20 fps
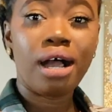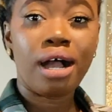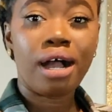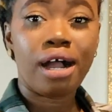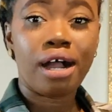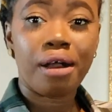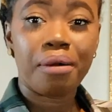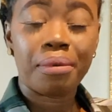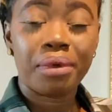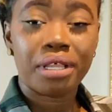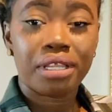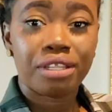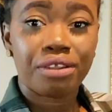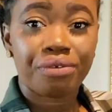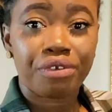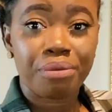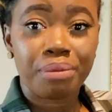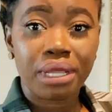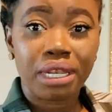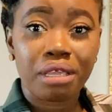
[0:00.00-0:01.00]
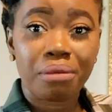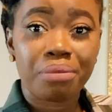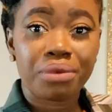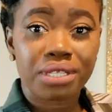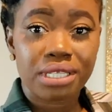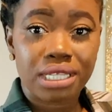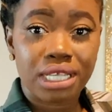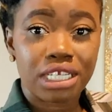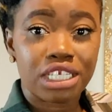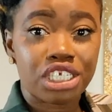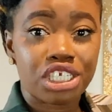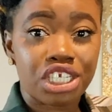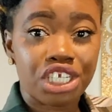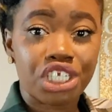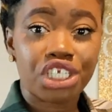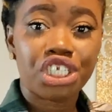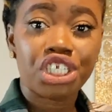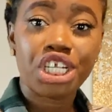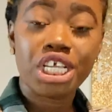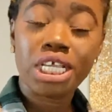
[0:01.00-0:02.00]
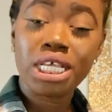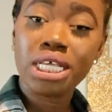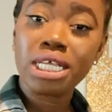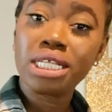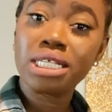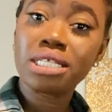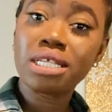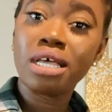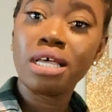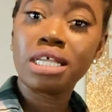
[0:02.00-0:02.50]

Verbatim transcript: and the remaining percentage is